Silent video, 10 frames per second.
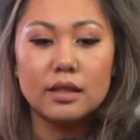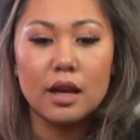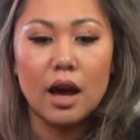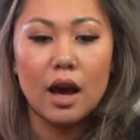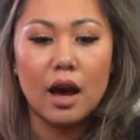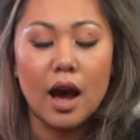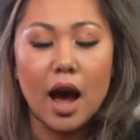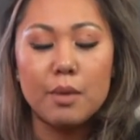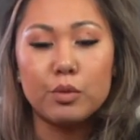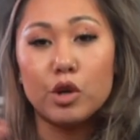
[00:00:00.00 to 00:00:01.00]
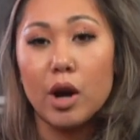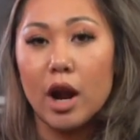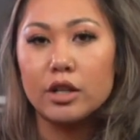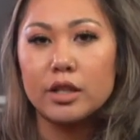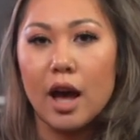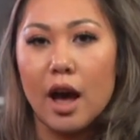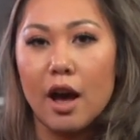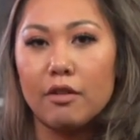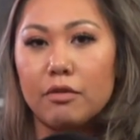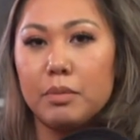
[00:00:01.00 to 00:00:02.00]
I'm required to
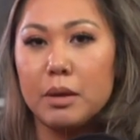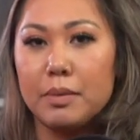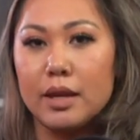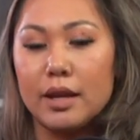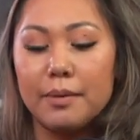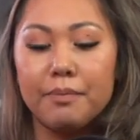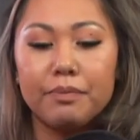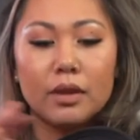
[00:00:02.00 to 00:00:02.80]
have PPE,